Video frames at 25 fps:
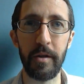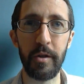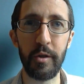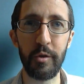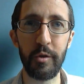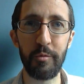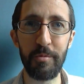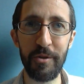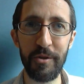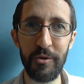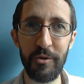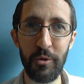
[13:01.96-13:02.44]

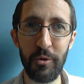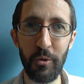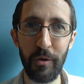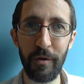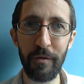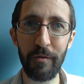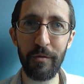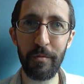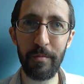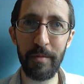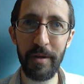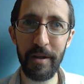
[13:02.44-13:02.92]
It's been a joy
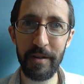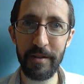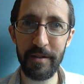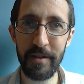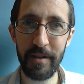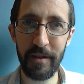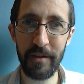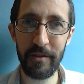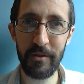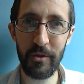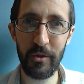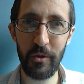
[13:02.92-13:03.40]
for me
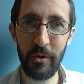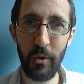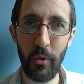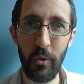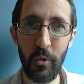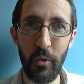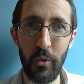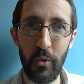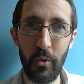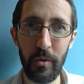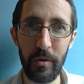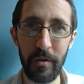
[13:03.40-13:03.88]
to get to know
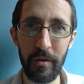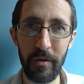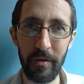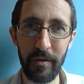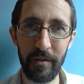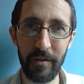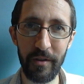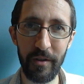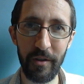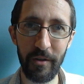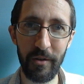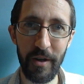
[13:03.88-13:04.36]
you.
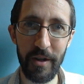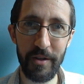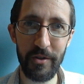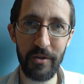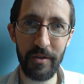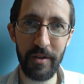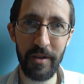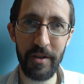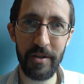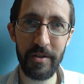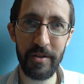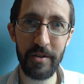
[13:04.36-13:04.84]

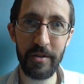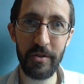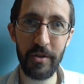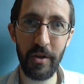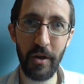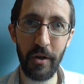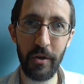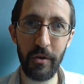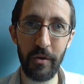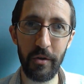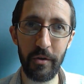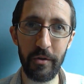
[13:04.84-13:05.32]
Congratulations
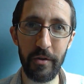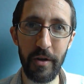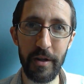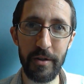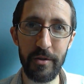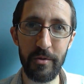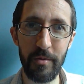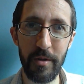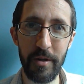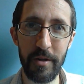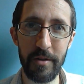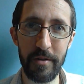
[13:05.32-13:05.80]
on your
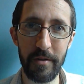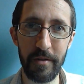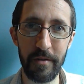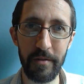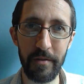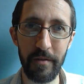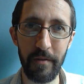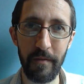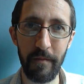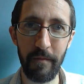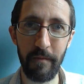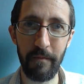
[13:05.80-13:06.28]

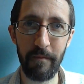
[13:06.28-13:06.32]
graduation.